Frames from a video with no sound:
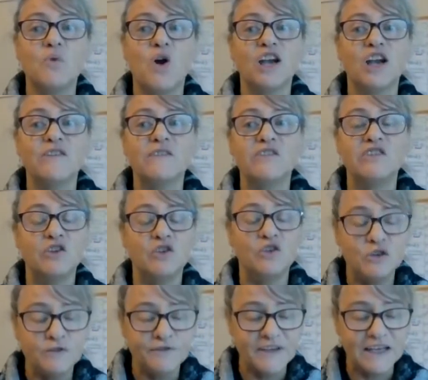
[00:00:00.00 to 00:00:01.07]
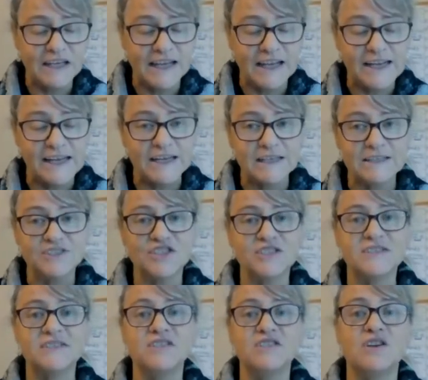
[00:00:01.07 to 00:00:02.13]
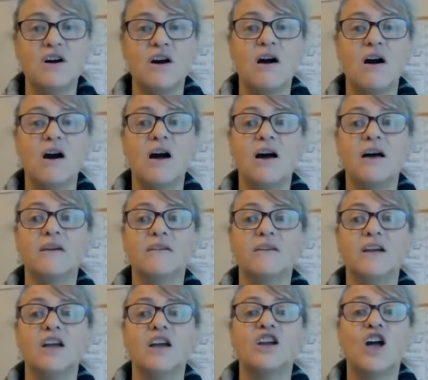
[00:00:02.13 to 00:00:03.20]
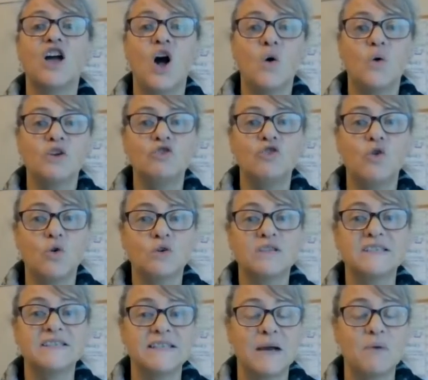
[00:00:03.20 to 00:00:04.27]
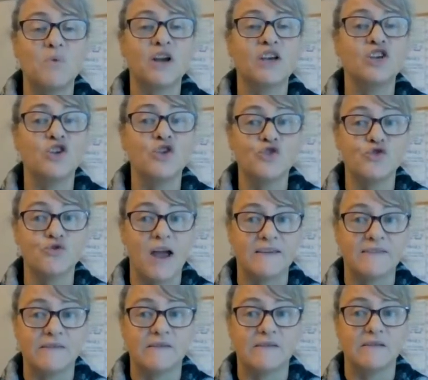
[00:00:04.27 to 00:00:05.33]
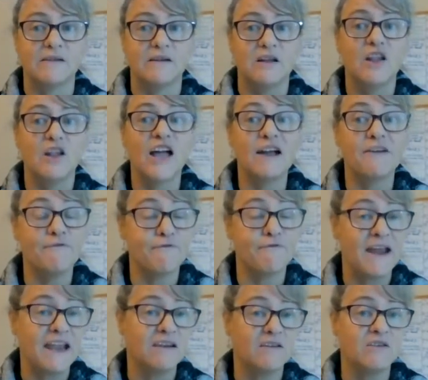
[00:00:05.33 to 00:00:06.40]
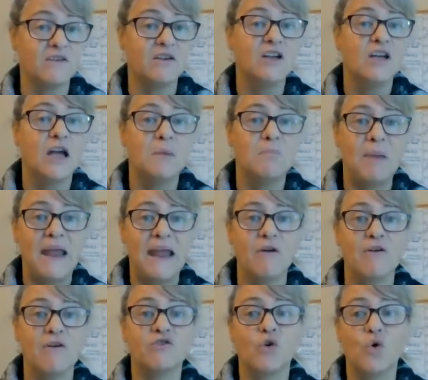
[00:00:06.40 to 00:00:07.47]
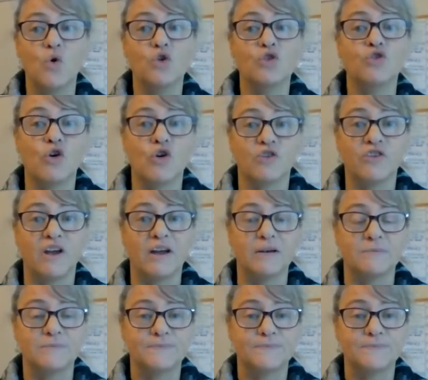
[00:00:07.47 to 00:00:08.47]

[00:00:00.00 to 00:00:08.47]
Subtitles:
a while you're still feeling anxious and tired, go and talk to someone you trust, like a friend, a parent, or a doctor.